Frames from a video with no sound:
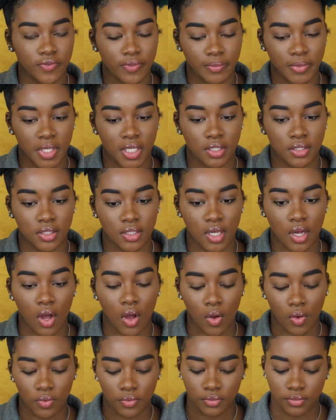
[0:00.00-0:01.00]
for me.
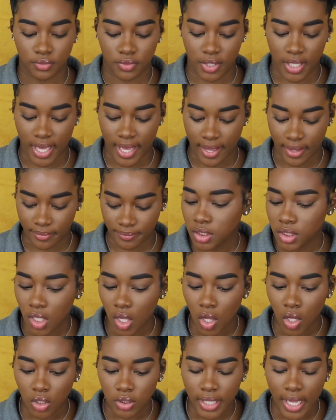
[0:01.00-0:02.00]
So yeah.
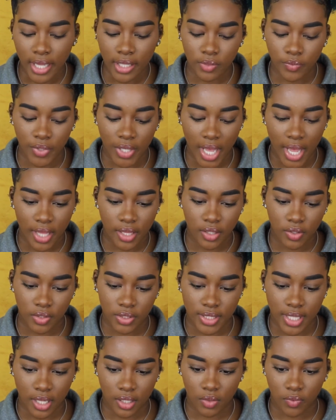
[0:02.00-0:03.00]
So now that we got
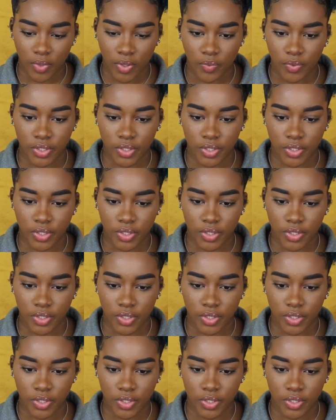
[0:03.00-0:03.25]
those out of the way,